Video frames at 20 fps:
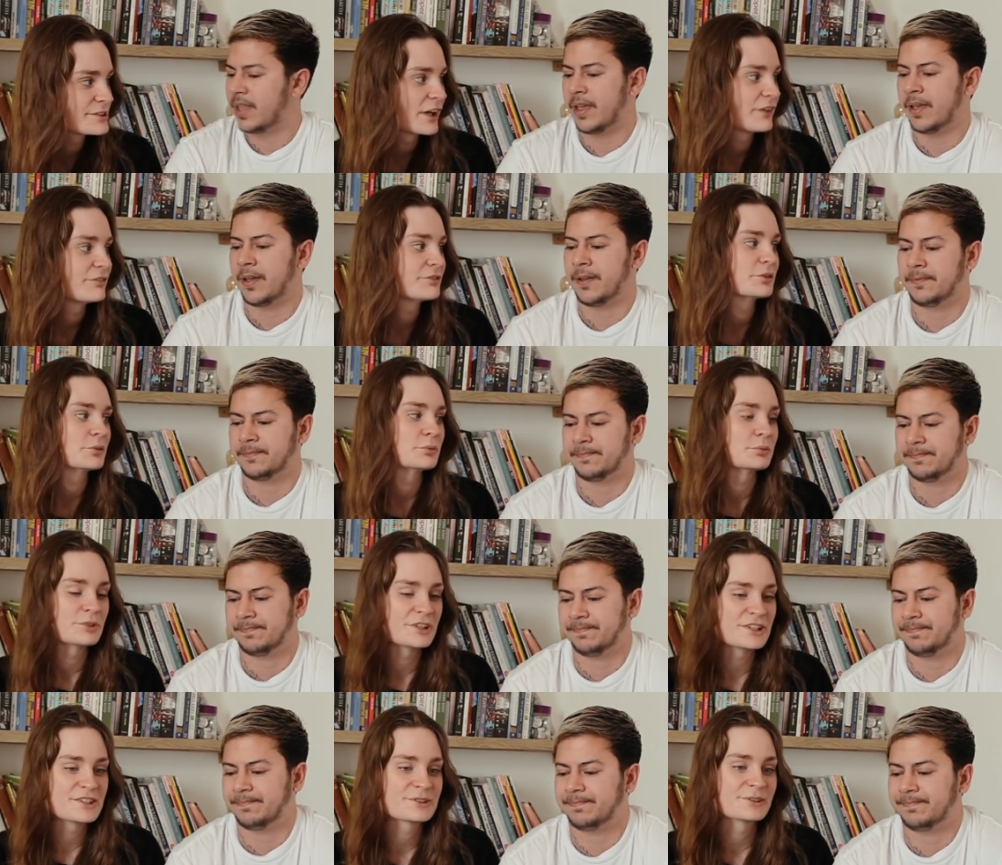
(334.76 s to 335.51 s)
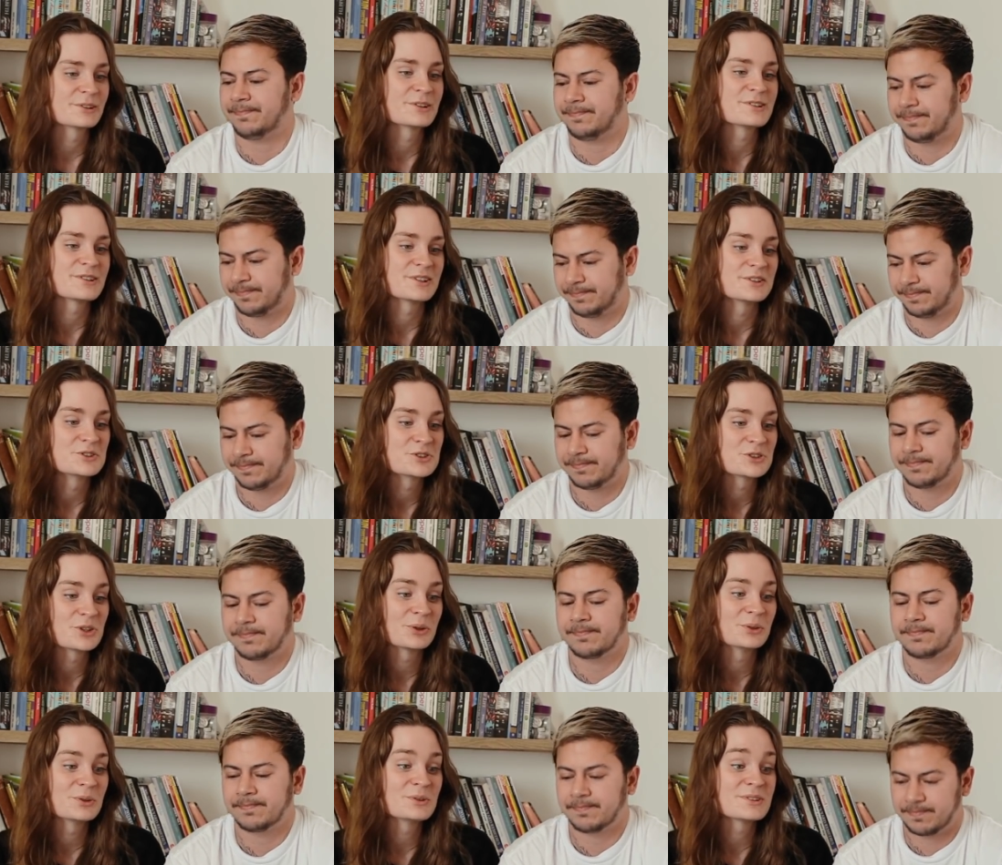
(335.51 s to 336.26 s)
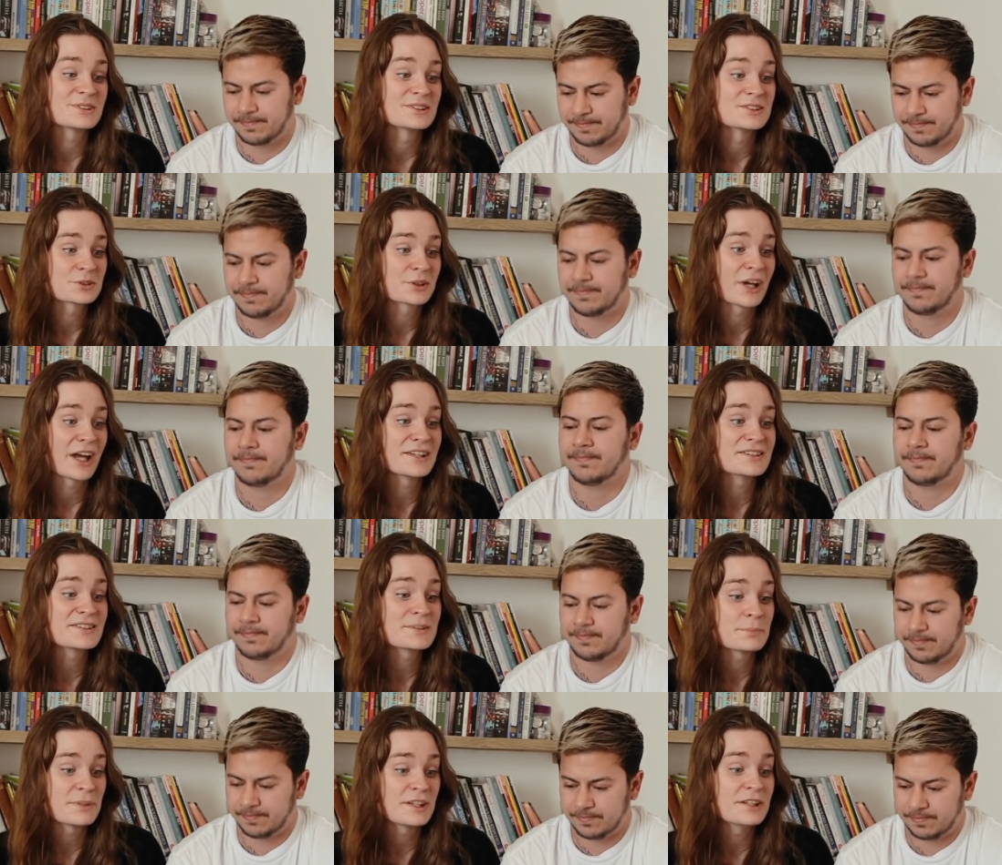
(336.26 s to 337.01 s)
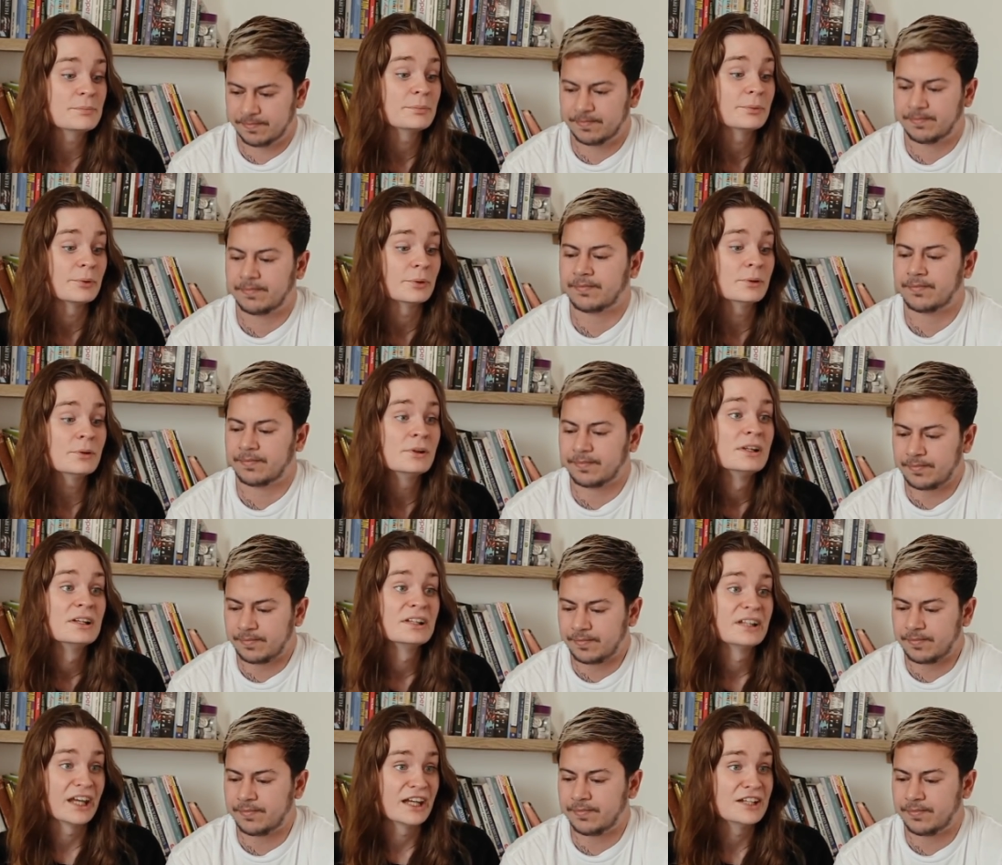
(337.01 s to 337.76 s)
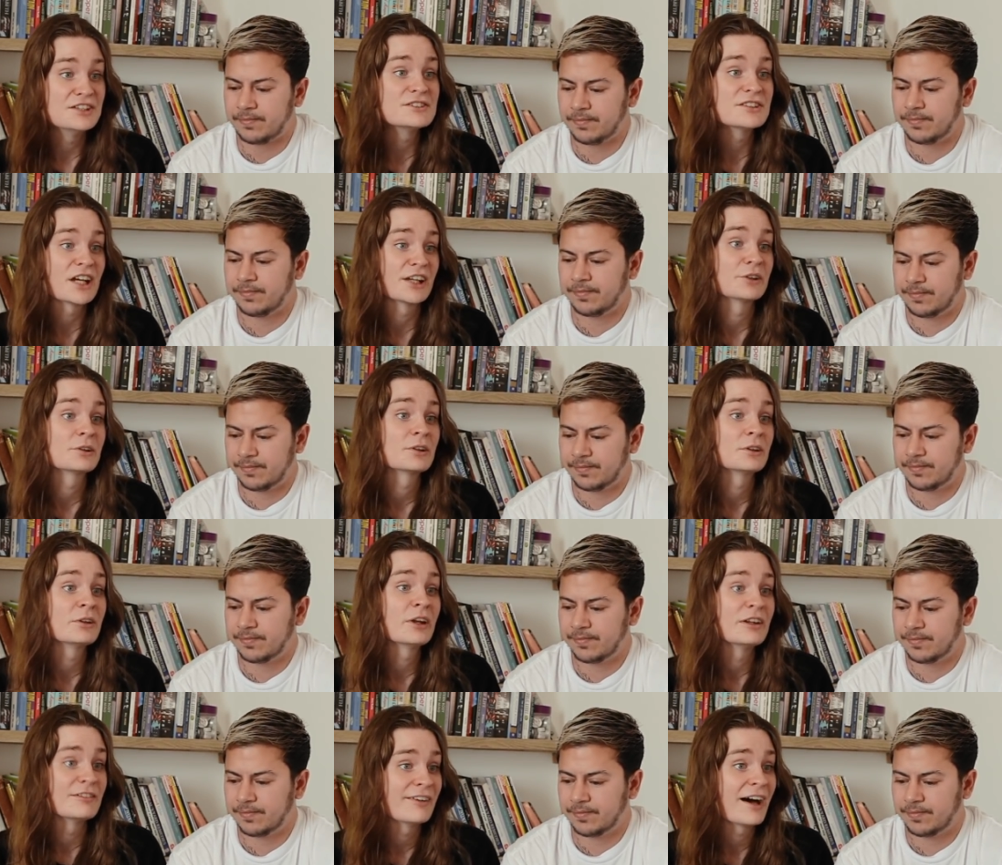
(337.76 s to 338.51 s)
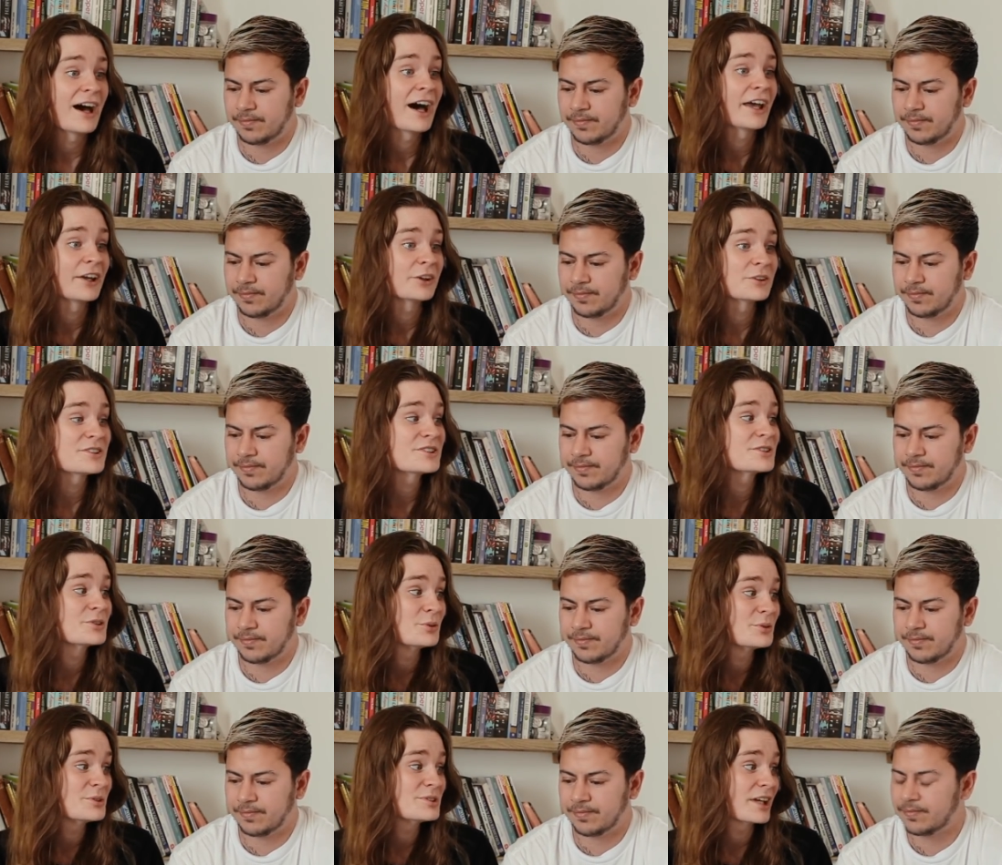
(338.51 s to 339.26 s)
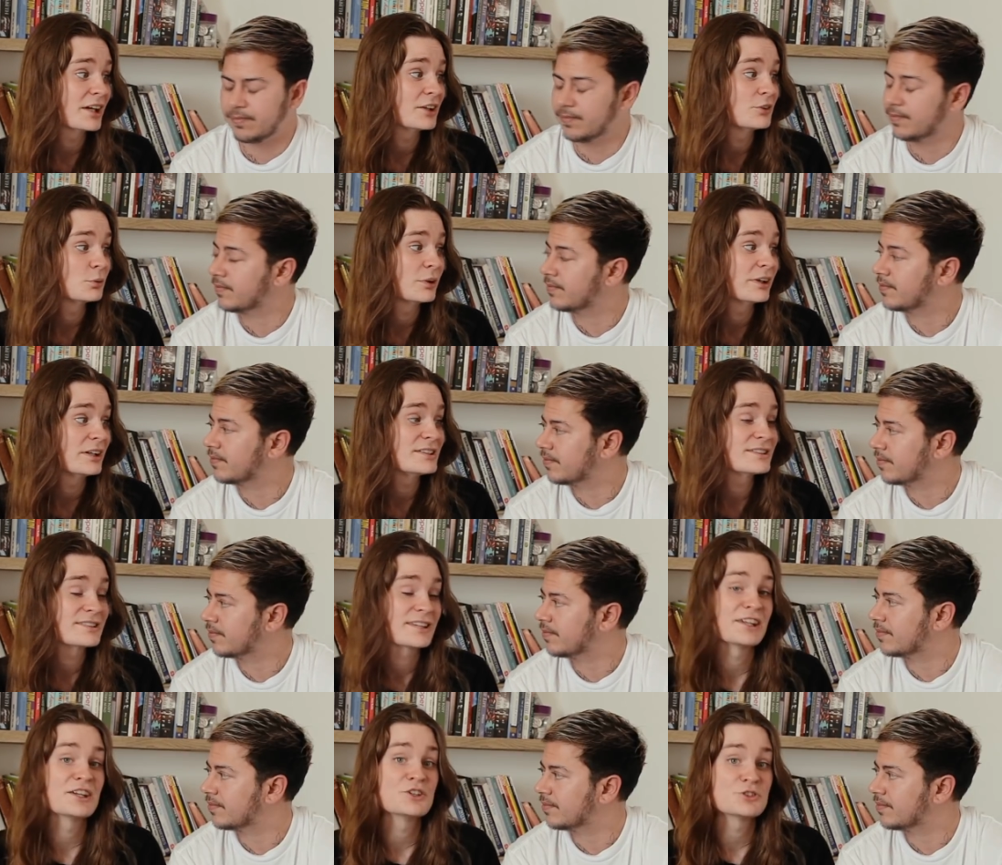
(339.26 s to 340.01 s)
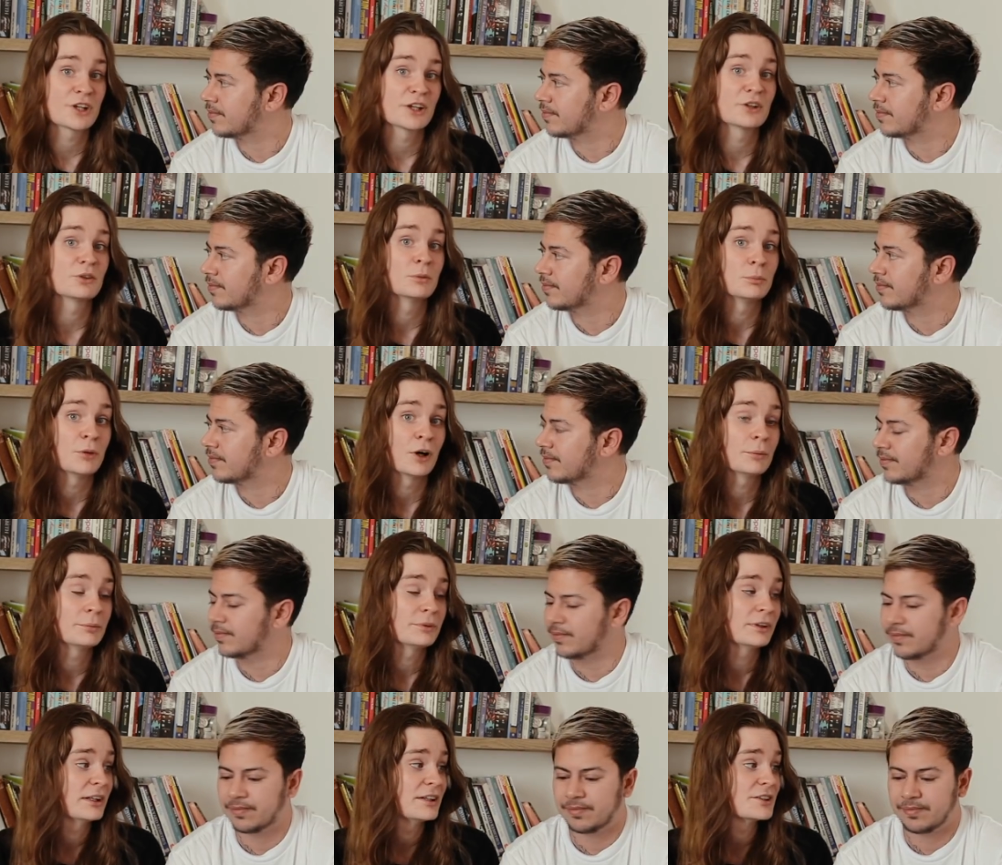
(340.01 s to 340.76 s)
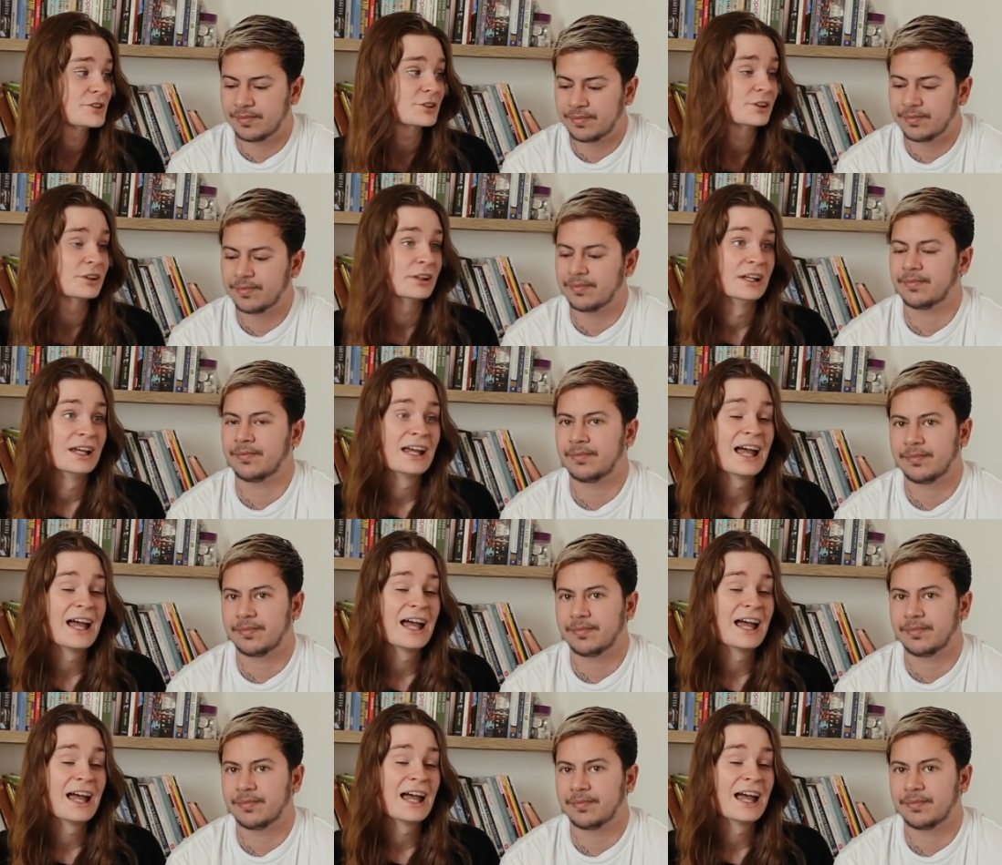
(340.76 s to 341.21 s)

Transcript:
Speaker 1: yeah. after research that shows that trans people in general have higher suicide rates than the general population